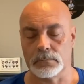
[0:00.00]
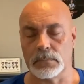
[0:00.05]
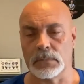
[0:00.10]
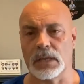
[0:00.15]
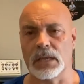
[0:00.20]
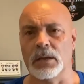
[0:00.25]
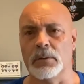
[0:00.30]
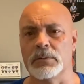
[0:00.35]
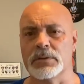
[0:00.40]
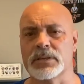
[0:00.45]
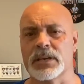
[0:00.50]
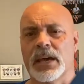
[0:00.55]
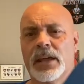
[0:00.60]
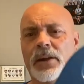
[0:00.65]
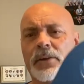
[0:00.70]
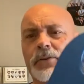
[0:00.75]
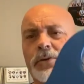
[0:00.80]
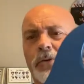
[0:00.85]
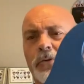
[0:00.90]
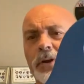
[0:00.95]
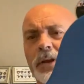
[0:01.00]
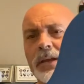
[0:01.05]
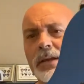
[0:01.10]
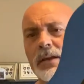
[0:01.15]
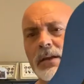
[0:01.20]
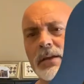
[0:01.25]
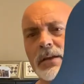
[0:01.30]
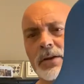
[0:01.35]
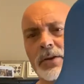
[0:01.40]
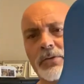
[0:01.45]
It was kind of dirty
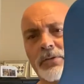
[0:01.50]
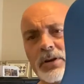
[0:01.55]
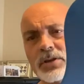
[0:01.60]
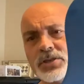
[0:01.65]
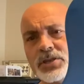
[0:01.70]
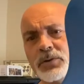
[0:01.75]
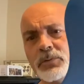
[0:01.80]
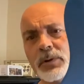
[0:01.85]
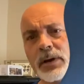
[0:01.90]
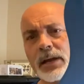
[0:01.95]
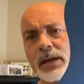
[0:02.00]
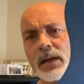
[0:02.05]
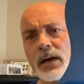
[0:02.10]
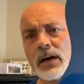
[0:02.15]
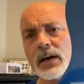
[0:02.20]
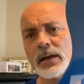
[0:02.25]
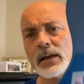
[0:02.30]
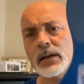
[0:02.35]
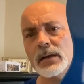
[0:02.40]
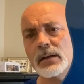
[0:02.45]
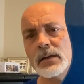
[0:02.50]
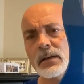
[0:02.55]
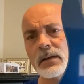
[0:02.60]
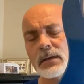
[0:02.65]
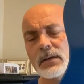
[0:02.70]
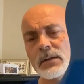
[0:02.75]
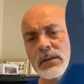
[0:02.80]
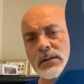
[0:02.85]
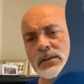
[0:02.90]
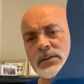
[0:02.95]
and grungy when I got it,
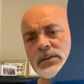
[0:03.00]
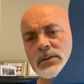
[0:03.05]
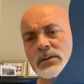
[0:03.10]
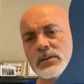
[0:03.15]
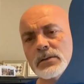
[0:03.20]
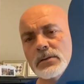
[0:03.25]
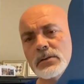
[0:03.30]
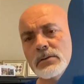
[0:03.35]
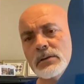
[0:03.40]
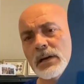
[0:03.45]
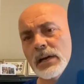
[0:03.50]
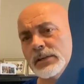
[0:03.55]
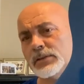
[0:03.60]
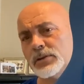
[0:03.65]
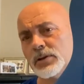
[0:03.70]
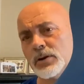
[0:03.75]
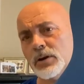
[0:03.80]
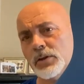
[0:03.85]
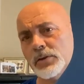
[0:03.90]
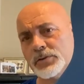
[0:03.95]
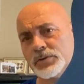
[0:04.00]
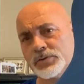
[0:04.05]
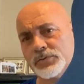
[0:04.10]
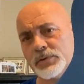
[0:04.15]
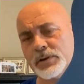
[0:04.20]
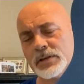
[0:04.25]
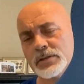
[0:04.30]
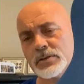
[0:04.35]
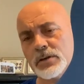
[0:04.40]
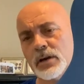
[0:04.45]
so I took all the
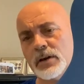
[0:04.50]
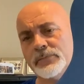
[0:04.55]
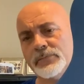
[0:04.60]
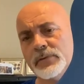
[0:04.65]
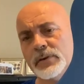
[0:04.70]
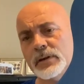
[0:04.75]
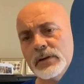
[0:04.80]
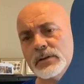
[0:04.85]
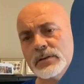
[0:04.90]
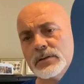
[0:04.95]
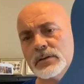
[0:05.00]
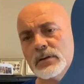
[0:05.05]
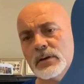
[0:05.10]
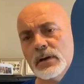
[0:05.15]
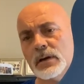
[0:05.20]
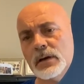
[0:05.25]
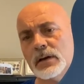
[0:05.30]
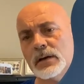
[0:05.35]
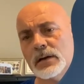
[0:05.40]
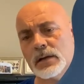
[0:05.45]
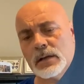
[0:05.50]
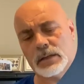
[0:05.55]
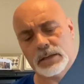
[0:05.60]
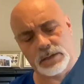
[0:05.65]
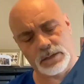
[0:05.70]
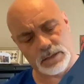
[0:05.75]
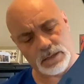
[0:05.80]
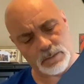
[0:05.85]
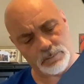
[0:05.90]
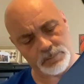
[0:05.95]
strings off it,
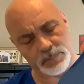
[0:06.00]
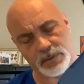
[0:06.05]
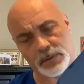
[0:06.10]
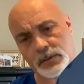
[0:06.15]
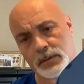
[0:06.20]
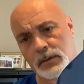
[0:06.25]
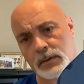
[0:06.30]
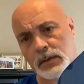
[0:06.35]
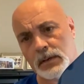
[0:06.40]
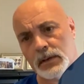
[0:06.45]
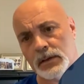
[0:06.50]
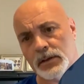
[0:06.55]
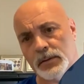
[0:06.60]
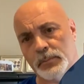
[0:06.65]
cleaned up the